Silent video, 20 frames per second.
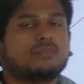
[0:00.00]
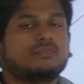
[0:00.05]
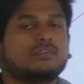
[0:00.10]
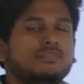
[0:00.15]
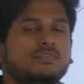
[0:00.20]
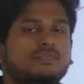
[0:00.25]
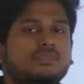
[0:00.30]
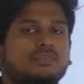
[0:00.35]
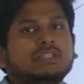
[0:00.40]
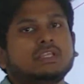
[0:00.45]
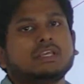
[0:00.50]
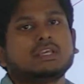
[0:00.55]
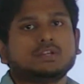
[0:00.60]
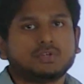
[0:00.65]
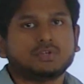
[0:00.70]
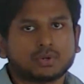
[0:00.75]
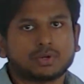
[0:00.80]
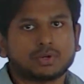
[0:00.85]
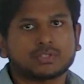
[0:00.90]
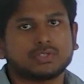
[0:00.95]
of giving the
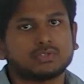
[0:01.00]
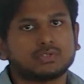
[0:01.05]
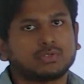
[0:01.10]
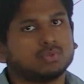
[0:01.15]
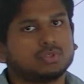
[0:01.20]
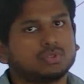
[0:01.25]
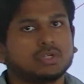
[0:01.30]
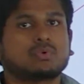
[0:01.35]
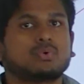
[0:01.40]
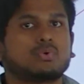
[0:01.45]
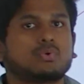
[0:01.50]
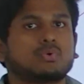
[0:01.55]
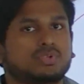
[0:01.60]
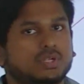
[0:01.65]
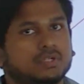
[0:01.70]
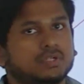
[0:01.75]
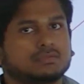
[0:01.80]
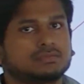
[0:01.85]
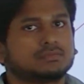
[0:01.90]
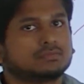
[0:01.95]
introduction to the
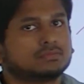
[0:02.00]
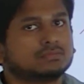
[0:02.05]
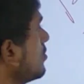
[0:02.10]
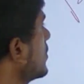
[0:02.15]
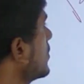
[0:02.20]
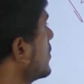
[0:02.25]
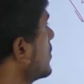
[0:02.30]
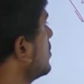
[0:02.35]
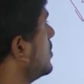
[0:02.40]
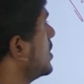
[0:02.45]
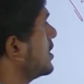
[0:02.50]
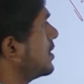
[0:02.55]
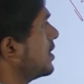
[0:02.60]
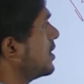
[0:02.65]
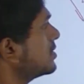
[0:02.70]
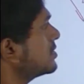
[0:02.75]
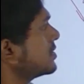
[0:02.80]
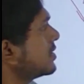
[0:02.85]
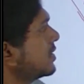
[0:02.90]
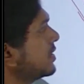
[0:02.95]
question,
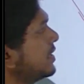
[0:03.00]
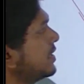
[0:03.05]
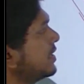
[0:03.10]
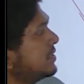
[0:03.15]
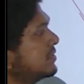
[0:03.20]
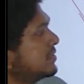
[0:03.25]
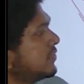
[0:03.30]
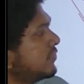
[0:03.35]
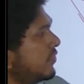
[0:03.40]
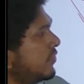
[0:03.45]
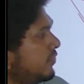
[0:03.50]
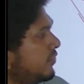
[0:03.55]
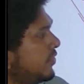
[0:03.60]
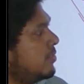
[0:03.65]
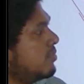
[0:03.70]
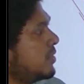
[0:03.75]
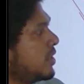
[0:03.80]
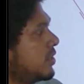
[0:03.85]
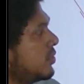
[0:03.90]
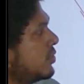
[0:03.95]
because it is a
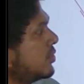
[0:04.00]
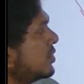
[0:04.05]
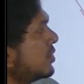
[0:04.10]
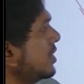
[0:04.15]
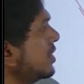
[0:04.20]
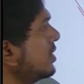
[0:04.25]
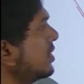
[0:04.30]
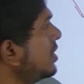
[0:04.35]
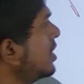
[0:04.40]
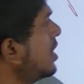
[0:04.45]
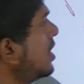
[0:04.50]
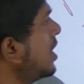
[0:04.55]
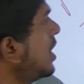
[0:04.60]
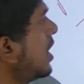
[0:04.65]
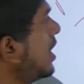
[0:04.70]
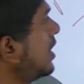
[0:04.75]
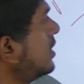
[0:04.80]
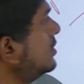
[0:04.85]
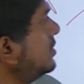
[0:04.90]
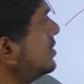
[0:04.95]
15 mark question,
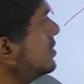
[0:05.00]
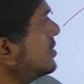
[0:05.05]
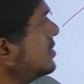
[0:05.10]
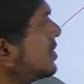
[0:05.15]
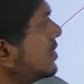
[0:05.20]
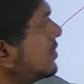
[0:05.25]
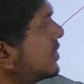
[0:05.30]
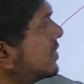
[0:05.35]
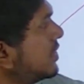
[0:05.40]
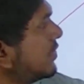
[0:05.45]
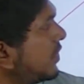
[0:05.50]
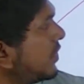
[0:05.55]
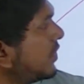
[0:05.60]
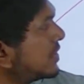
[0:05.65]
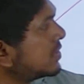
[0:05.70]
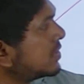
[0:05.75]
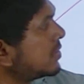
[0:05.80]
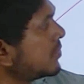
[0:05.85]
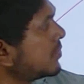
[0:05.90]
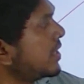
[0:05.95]
and this, the
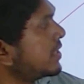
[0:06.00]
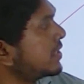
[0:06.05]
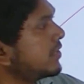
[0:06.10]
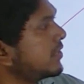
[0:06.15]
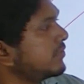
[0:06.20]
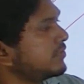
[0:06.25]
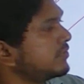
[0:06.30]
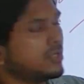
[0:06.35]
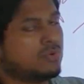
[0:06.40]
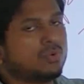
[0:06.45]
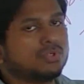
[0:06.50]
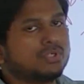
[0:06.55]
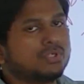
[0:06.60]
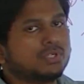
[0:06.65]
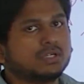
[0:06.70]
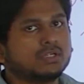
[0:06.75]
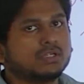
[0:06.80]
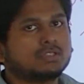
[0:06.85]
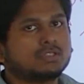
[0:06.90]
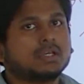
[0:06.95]
first part of that
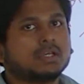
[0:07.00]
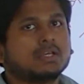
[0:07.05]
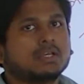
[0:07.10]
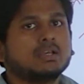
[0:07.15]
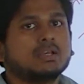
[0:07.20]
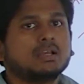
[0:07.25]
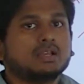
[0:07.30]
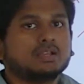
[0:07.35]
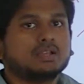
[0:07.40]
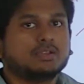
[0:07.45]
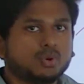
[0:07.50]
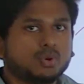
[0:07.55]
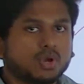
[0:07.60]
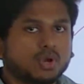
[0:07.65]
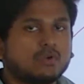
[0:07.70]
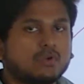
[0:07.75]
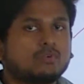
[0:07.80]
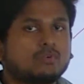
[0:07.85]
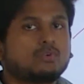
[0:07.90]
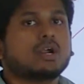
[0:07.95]
question is you
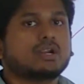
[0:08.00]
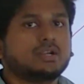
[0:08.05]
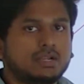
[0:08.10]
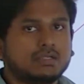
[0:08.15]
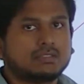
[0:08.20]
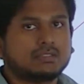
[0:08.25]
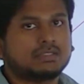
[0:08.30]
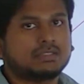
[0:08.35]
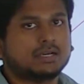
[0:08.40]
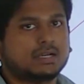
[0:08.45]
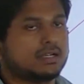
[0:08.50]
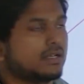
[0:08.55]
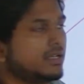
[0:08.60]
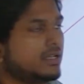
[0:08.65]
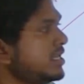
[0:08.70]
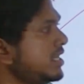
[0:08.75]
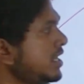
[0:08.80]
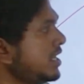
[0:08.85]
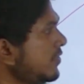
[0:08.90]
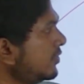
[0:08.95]
have to address that.
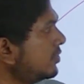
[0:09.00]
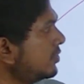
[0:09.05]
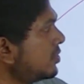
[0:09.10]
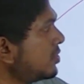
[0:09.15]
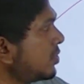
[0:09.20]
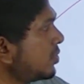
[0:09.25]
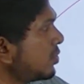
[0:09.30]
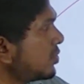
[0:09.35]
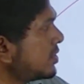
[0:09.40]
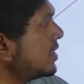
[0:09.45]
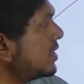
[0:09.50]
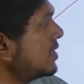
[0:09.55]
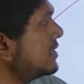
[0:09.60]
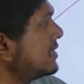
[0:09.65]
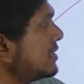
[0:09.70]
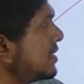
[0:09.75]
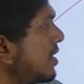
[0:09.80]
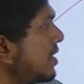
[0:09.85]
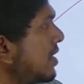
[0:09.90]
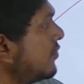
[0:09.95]
Even though the question
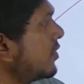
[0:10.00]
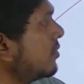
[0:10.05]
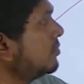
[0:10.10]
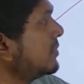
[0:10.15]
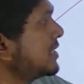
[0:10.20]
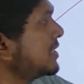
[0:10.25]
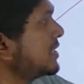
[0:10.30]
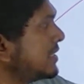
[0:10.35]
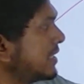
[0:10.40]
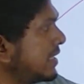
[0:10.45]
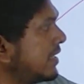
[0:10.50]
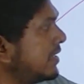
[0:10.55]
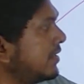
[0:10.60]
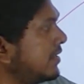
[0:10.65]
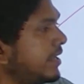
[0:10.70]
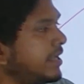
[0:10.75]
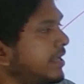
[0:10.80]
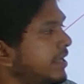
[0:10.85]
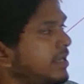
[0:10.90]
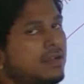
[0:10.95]
is start from the
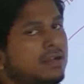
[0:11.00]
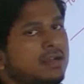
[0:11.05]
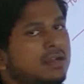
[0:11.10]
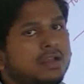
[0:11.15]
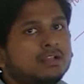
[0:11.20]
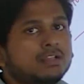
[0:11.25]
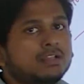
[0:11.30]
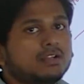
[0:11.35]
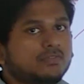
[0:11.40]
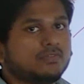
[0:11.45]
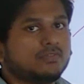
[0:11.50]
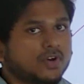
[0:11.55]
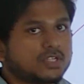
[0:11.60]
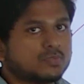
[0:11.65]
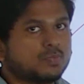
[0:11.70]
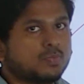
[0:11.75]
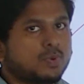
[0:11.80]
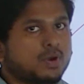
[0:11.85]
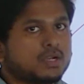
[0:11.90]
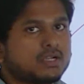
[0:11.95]
second line, the
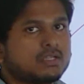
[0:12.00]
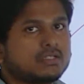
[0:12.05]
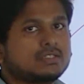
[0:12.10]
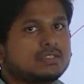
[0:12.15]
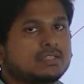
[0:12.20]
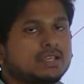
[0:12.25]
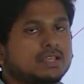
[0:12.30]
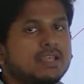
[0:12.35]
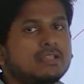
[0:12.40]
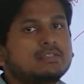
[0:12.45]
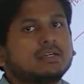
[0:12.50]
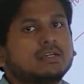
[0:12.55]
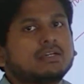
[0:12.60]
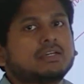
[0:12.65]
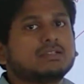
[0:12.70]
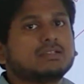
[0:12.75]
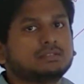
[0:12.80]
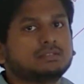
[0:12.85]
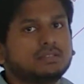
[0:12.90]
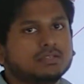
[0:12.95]
first part is saying
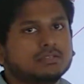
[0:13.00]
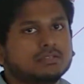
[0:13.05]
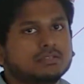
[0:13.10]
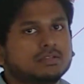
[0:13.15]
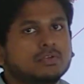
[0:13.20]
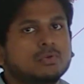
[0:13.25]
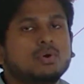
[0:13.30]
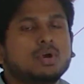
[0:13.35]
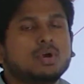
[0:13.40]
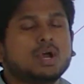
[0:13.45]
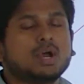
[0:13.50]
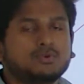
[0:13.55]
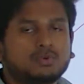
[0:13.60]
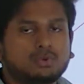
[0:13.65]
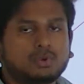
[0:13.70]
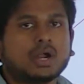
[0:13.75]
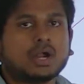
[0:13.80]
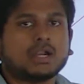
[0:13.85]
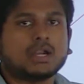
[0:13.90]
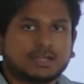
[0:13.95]
certain things, you
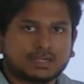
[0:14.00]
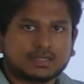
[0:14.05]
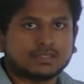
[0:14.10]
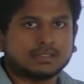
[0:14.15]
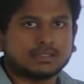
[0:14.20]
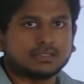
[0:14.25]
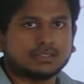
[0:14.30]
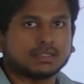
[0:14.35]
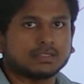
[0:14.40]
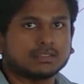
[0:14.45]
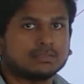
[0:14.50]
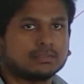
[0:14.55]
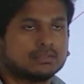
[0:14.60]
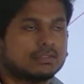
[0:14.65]
have to address it.